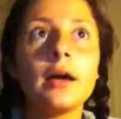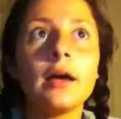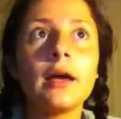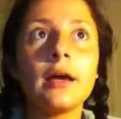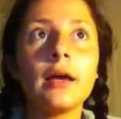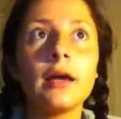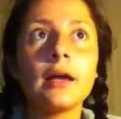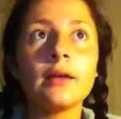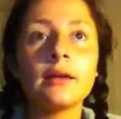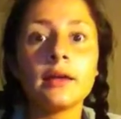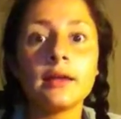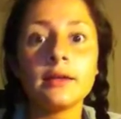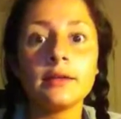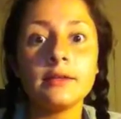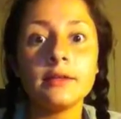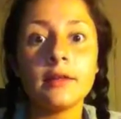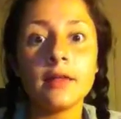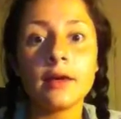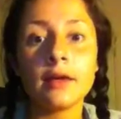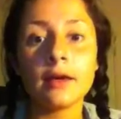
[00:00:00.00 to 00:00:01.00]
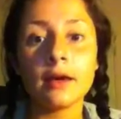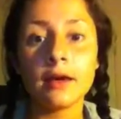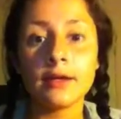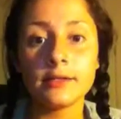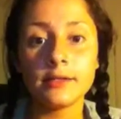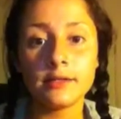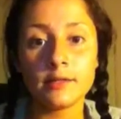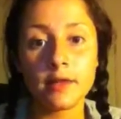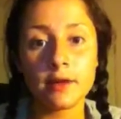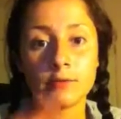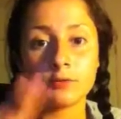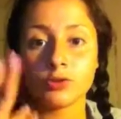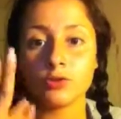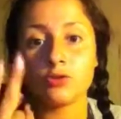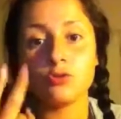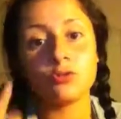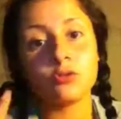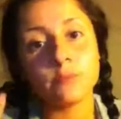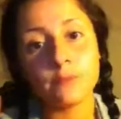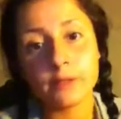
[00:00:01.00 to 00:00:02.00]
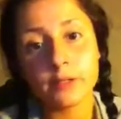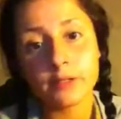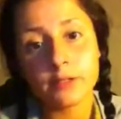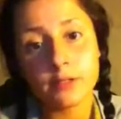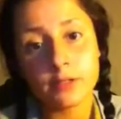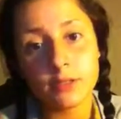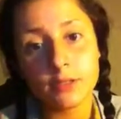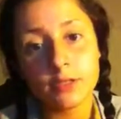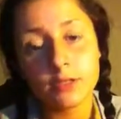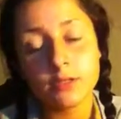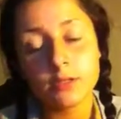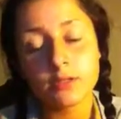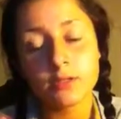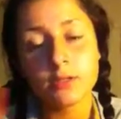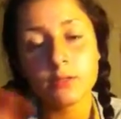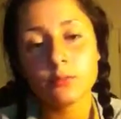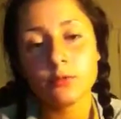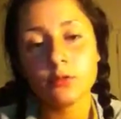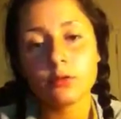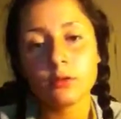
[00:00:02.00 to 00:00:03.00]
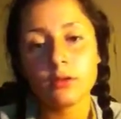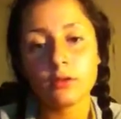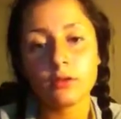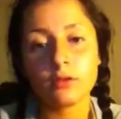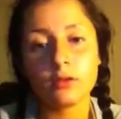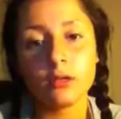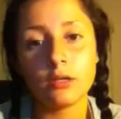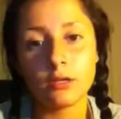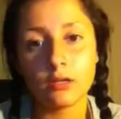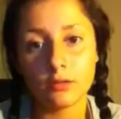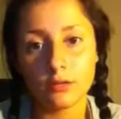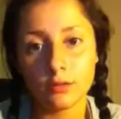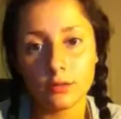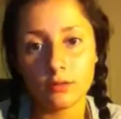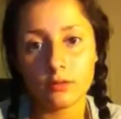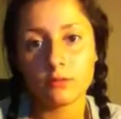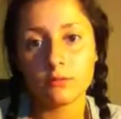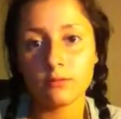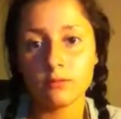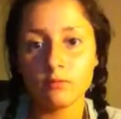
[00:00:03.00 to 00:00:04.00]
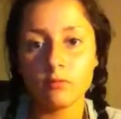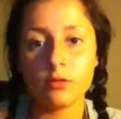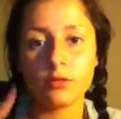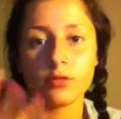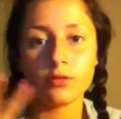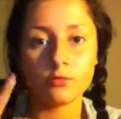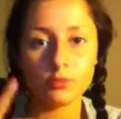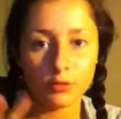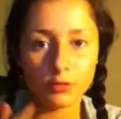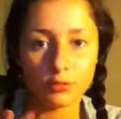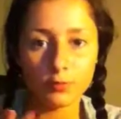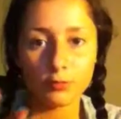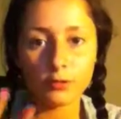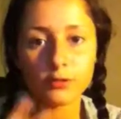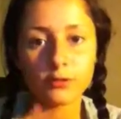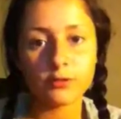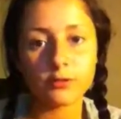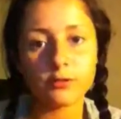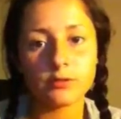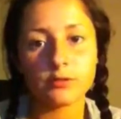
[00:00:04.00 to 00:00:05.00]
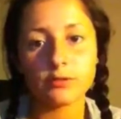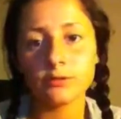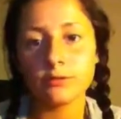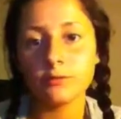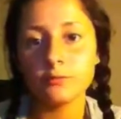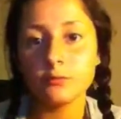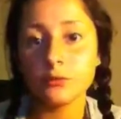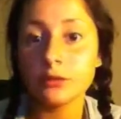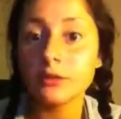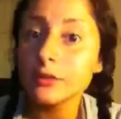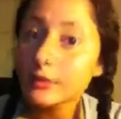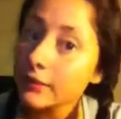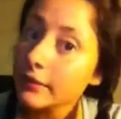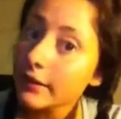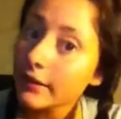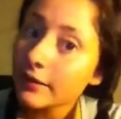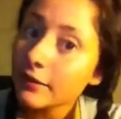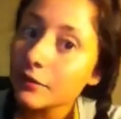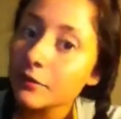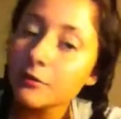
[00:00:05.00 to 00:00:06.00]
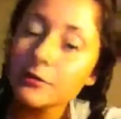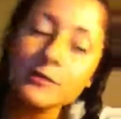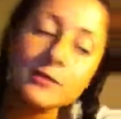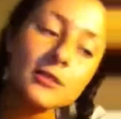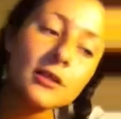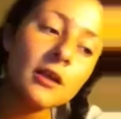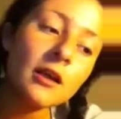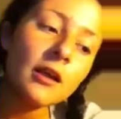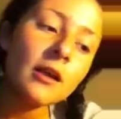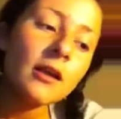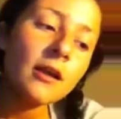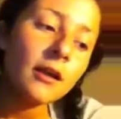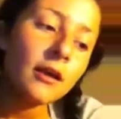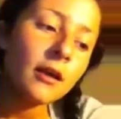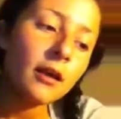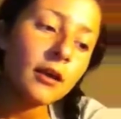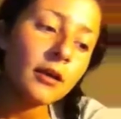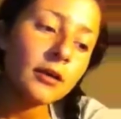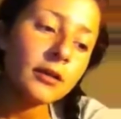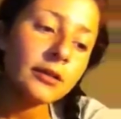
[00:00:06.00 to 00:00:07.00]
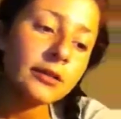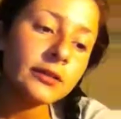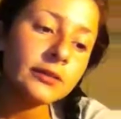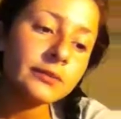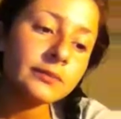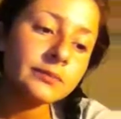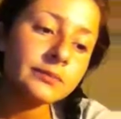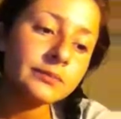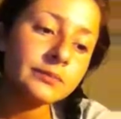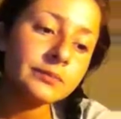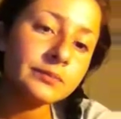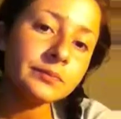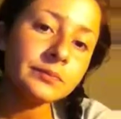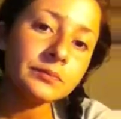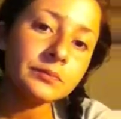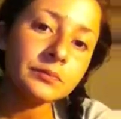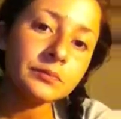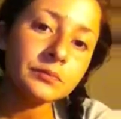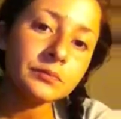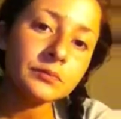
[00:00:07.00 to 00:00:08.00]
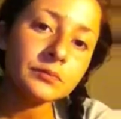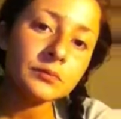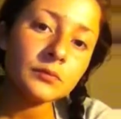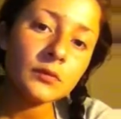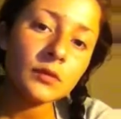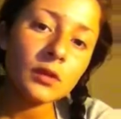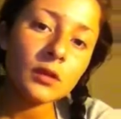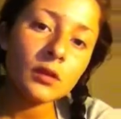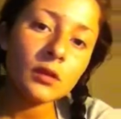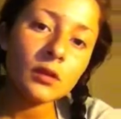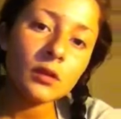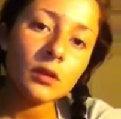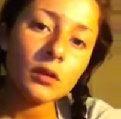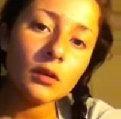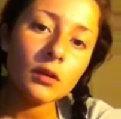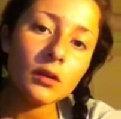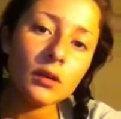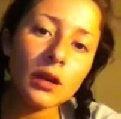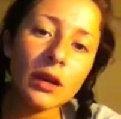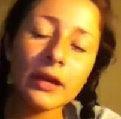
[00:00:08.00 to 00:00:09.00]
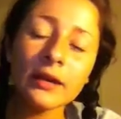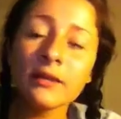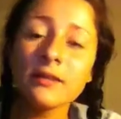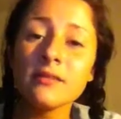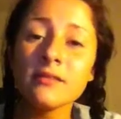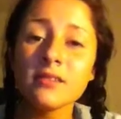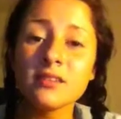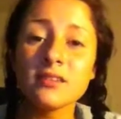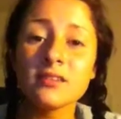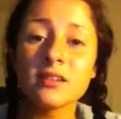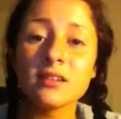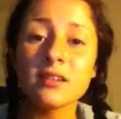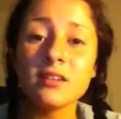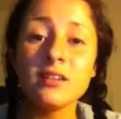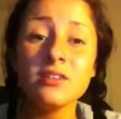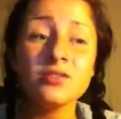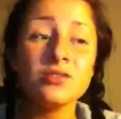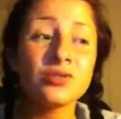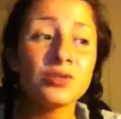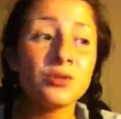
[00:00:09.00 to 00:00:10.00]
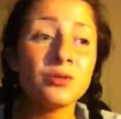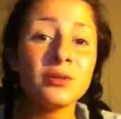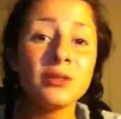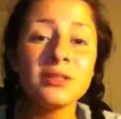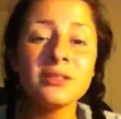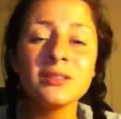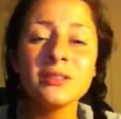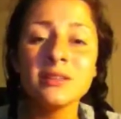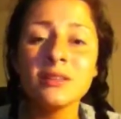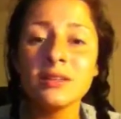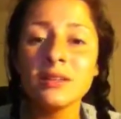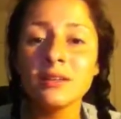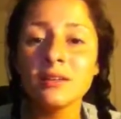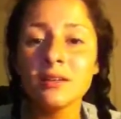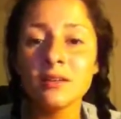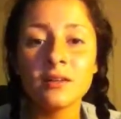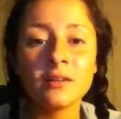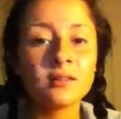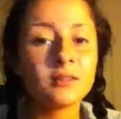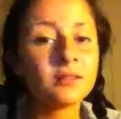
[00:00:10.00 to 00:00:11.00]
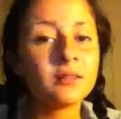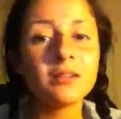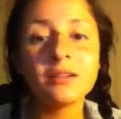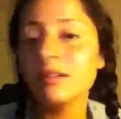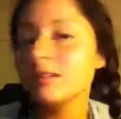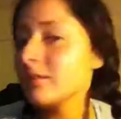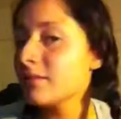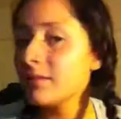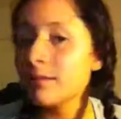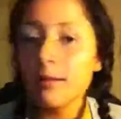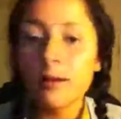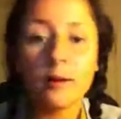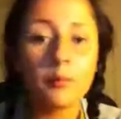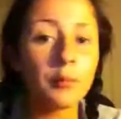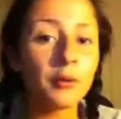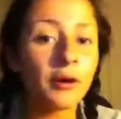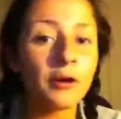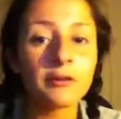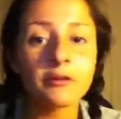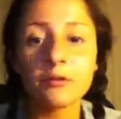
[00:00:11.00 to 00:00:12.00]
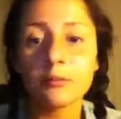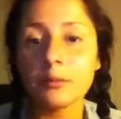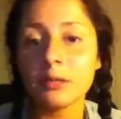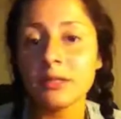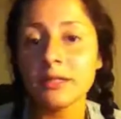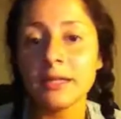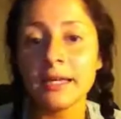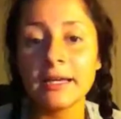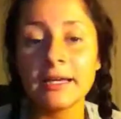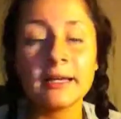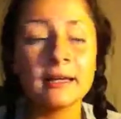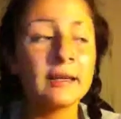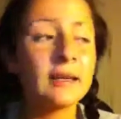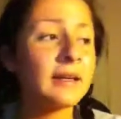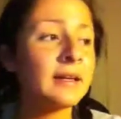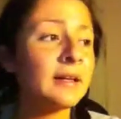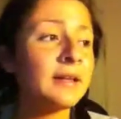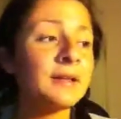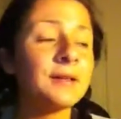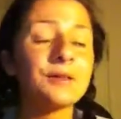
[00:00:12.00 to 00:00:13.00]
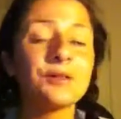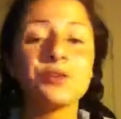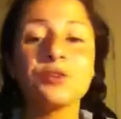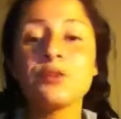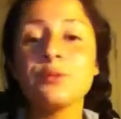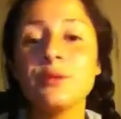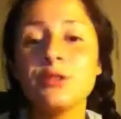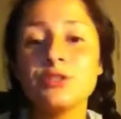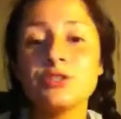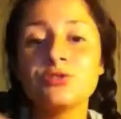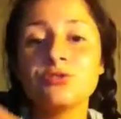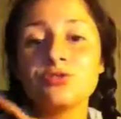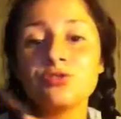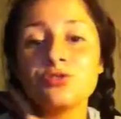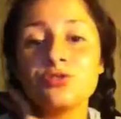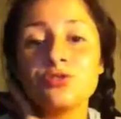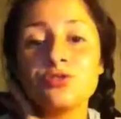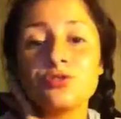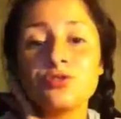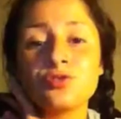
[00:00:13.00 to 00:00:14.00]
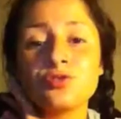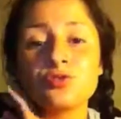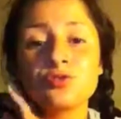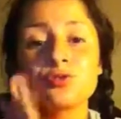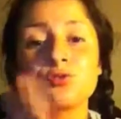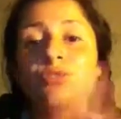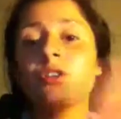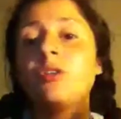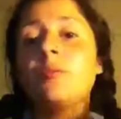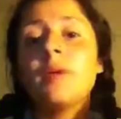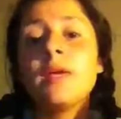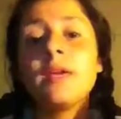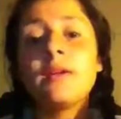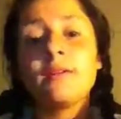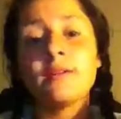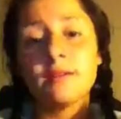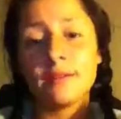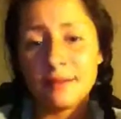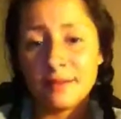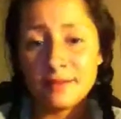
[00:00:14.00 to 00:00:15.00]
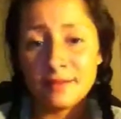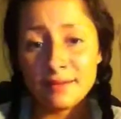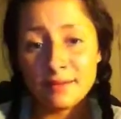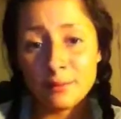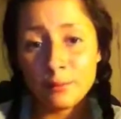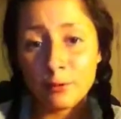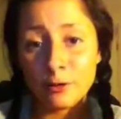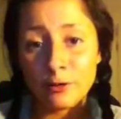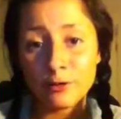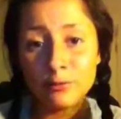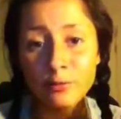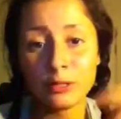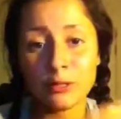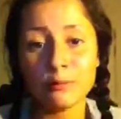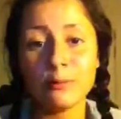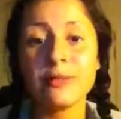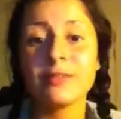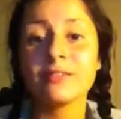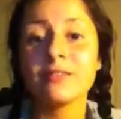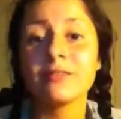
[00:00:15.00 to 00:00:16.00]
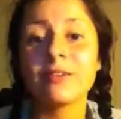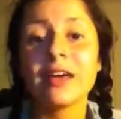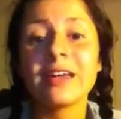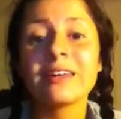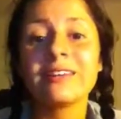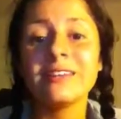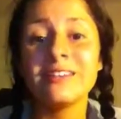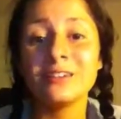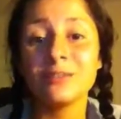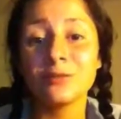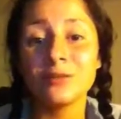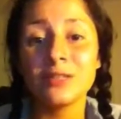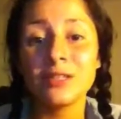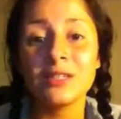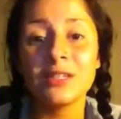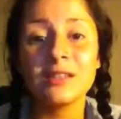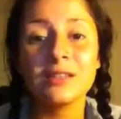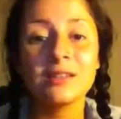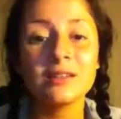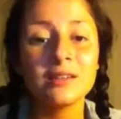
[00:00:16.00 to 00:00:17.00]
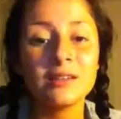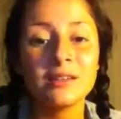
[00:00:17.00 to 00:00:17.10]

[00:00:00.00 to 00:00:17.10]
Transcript: and I did that I did that with two sports and this year I'm doing it with three sports so we're gonna see how that goes um, I can study so easily studying does not bother me like there could be children screaming and it doesn't bother me because I've had to deal with it